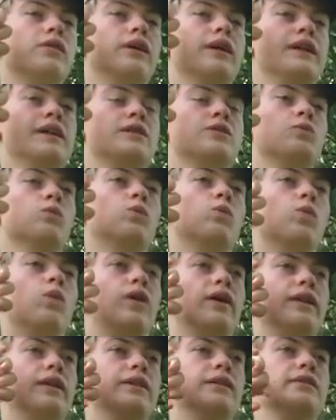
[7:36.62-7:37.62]
it's
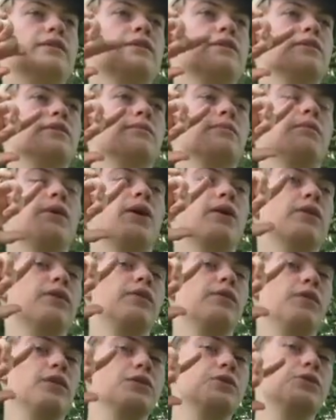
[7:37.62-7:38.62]
what part
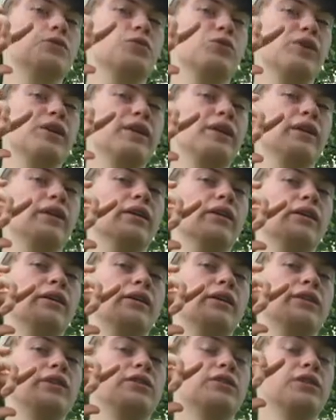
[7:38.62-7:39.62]
of the string
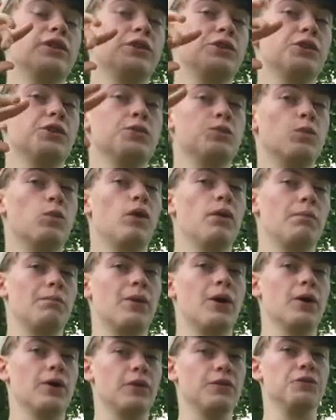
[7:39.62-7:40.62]
touches what
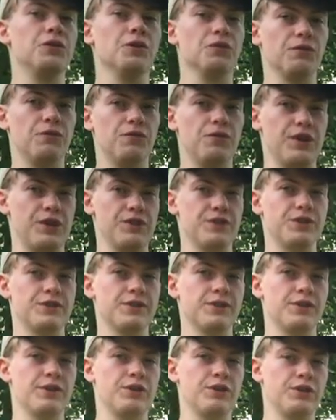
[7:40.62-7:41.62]
part of your face.
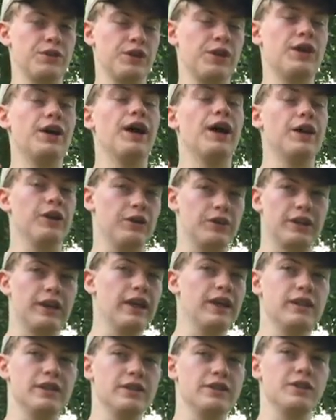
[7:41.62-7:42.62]
And I'll
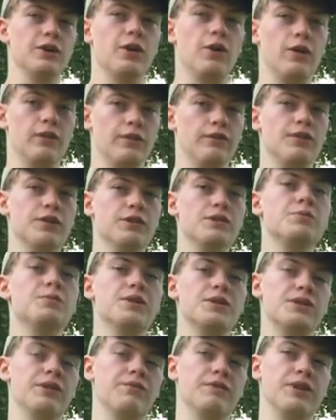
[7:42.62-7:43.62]
get into all of the
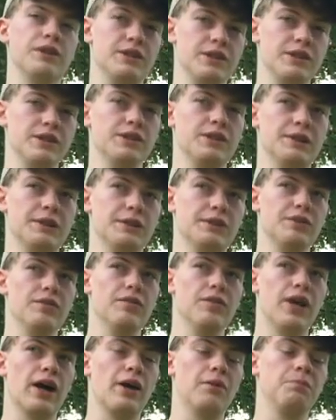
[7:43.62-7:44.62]
specific details of
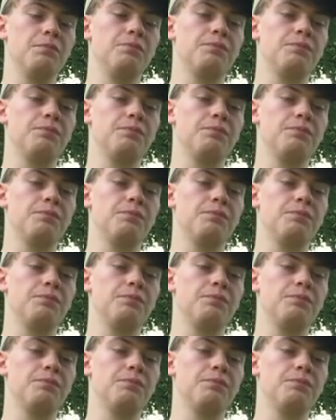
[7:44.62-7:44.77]
that.